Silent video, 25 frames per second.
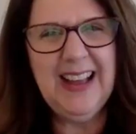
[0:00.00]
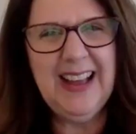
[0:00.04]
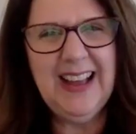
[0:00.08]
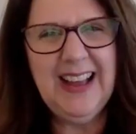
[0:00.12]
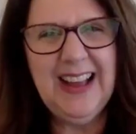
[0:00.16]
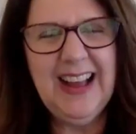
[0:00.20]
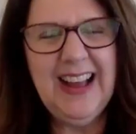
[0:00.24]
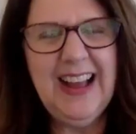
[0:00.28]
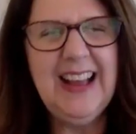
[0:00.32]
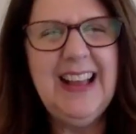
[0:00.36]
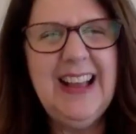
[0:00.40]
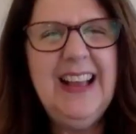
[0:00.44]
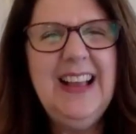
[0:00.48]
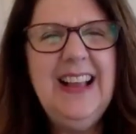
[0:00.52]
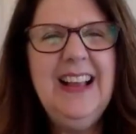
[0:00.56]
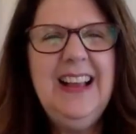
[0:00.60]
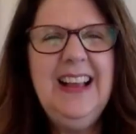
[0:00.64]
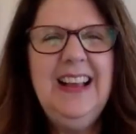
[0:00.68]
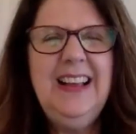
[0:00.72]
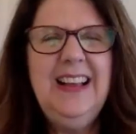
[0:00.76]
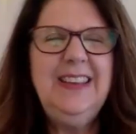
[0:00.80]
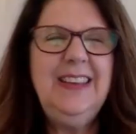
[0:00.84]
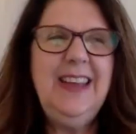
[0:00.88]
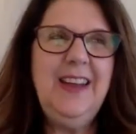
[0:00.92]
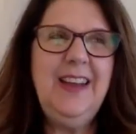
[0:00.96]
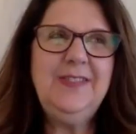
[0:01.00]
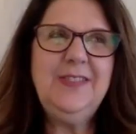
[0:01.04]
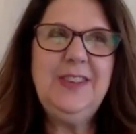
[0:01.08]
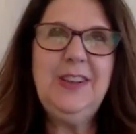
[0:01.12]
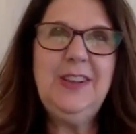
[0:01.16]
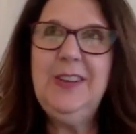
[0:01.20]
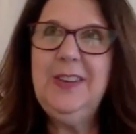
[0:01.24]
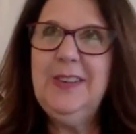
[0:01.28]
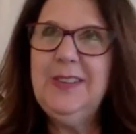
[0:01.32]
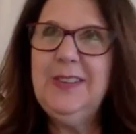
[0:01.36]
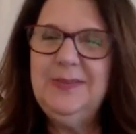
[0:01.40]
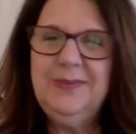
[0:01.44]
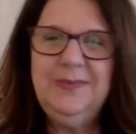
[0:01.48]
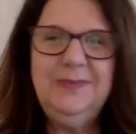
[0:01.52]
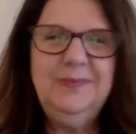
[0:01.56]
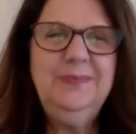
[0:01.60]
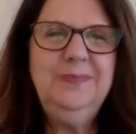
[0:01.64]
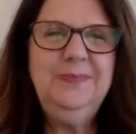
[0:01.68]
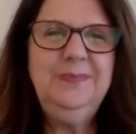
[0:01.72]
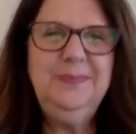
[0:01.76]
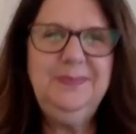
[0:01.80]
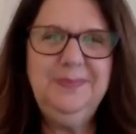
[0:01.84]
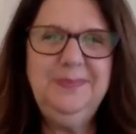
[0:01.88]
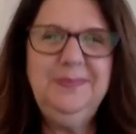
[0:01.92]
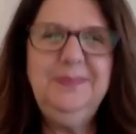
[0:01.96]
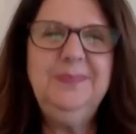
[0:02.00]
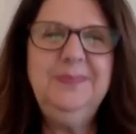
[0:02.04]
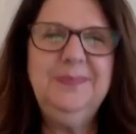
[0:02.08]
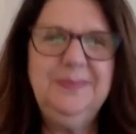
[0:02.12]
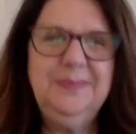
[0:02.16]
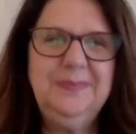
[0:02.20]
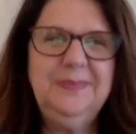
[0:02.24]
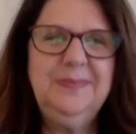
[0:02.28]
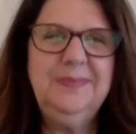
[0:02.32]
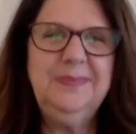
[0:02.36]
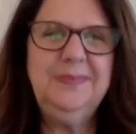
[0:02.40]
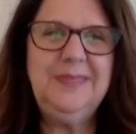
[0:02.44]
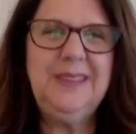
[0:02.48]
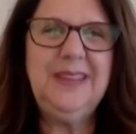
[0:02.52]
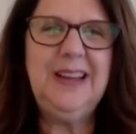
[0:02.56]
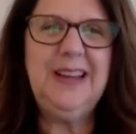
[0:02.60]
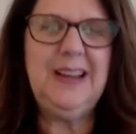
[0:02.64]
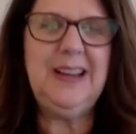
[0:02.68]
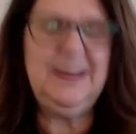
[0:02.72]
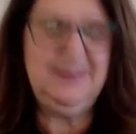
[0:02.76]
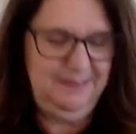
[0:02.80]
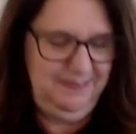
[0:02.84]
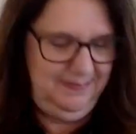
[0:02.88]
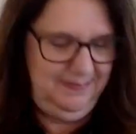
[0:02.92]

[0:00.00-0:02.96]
yeah seriously yeah, mm-hmm. Okay.